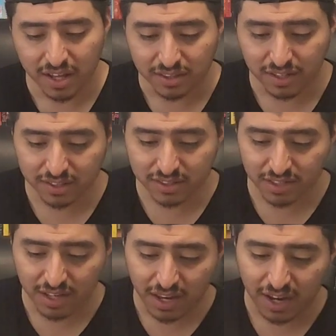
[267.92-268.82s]
This
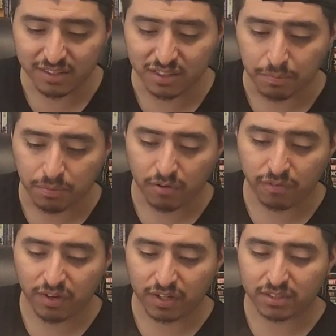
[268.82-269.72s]
is a
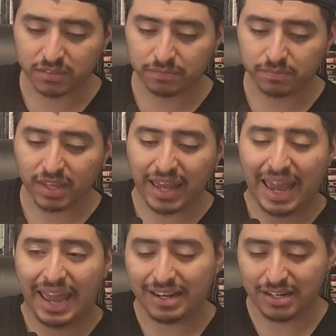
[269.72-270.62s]
perfect
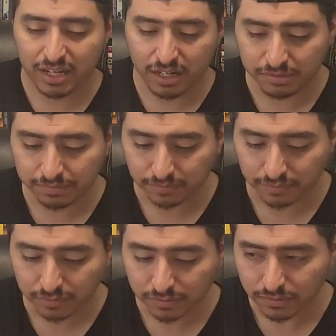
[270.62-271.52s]
ending
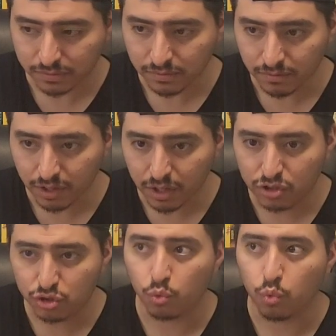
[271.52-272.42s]

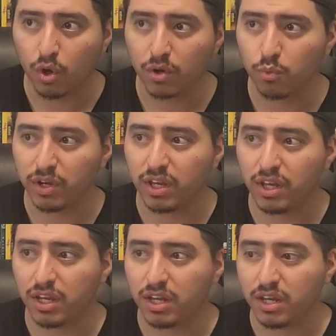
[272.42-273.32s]
to what
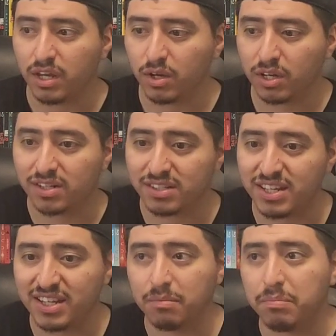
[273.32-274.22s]
we could see in the